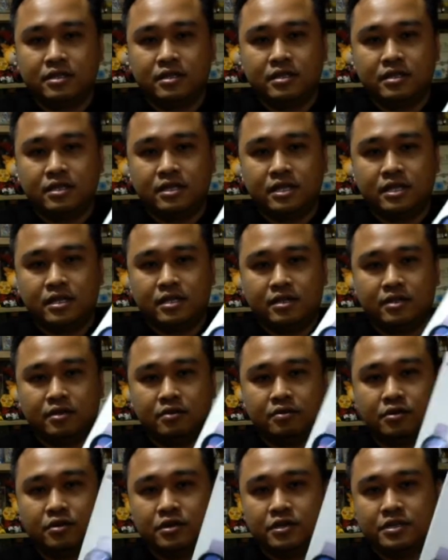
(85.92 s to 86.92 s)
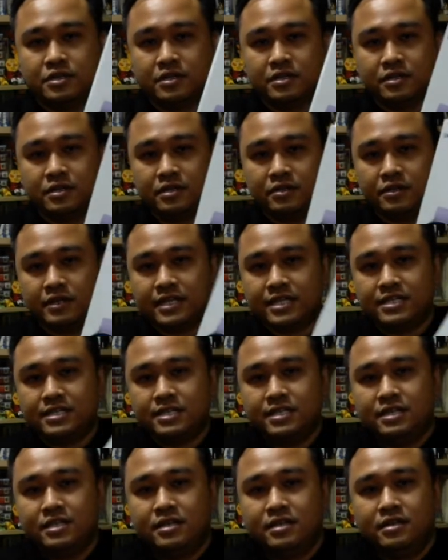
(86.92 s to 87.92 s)
Yeah, the watch. You can see
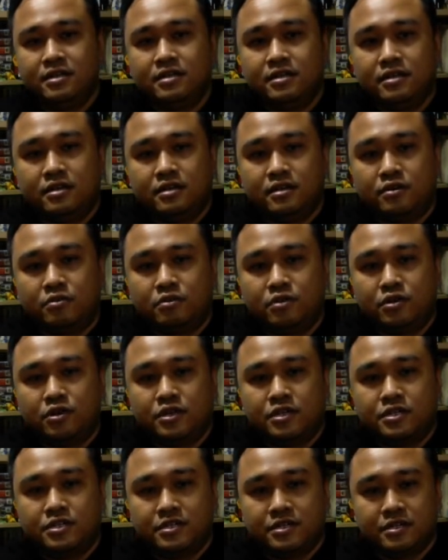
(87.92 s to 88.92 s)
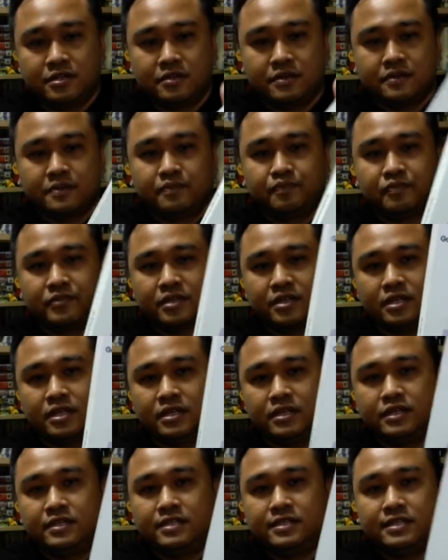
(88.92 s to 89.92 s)
the watch.
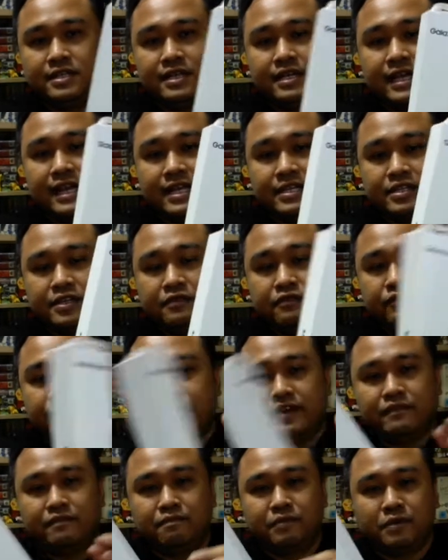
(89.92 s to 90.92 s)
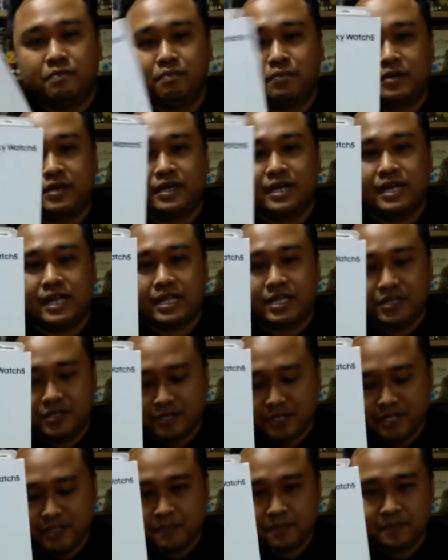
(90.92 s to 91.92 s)
This is the Galaxy 5 purple color
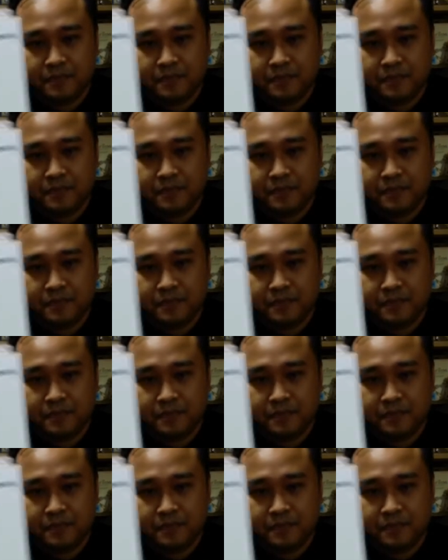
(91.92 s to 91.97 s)
edition.